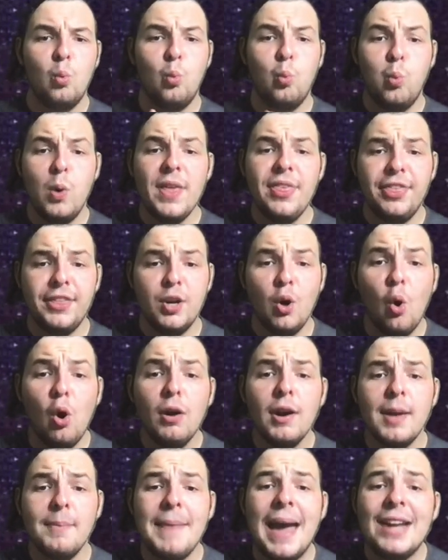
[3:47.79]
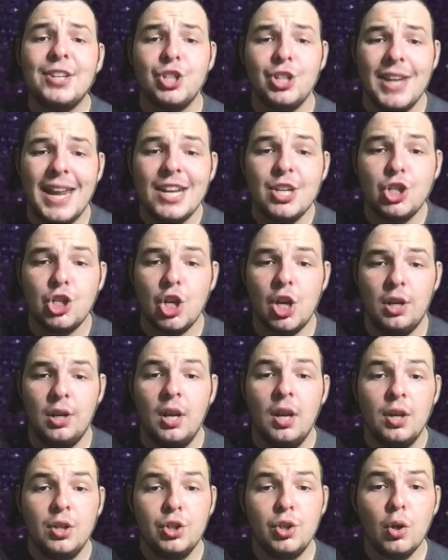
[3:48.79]
With your imagination,
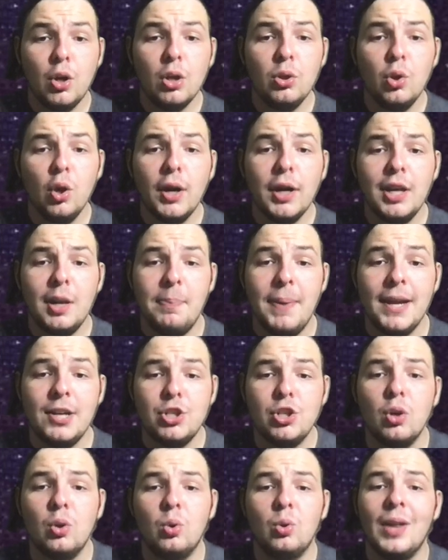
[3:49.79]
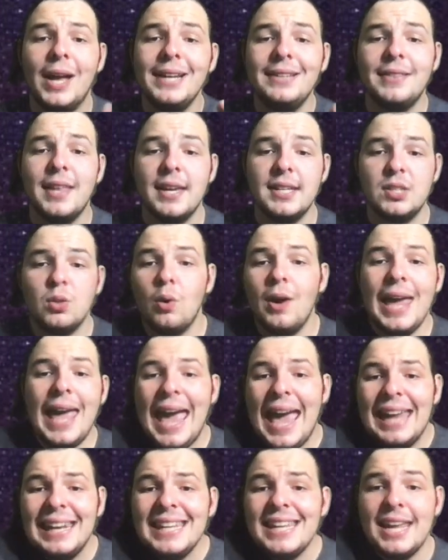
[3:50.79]
you can look at a picture like this or
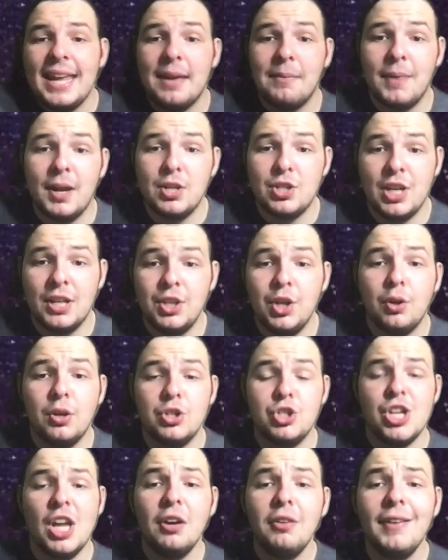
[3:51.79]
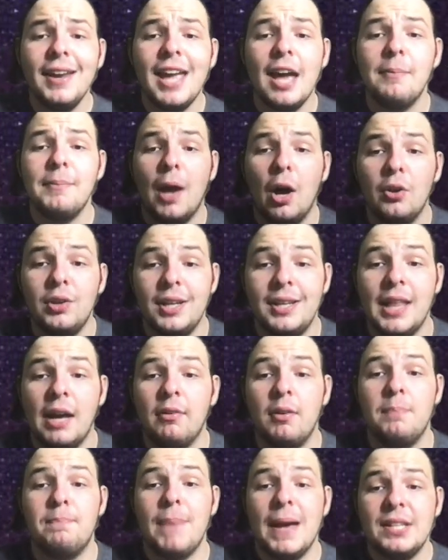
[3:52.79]
any image and you can generate a melody that
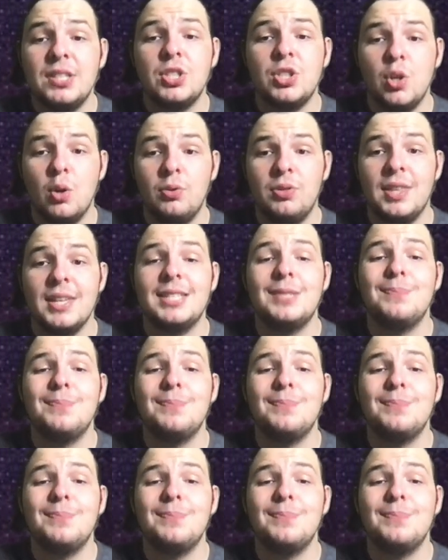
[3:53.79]
would best suit this